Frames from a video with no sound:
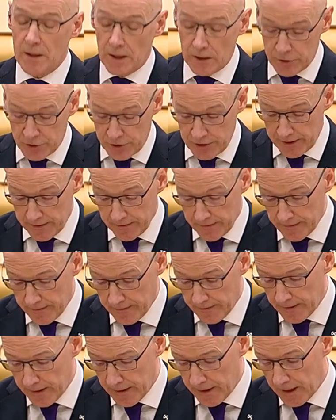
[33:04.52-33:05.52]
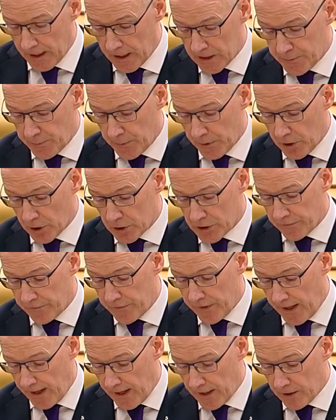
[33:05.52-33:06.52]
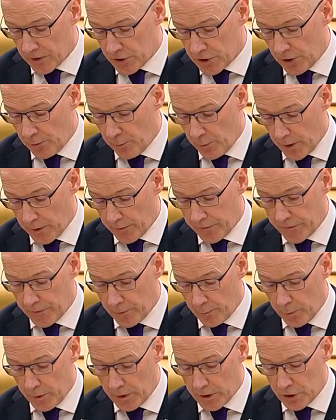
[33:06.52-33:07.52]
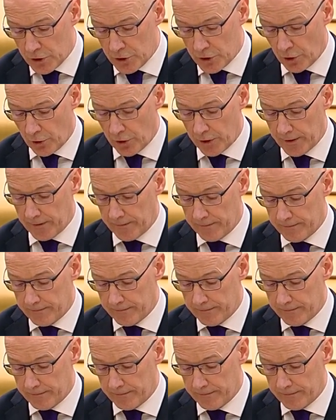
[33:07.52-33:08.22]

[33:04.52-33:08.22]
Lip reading: country is because of the energy wealth that we enjoy.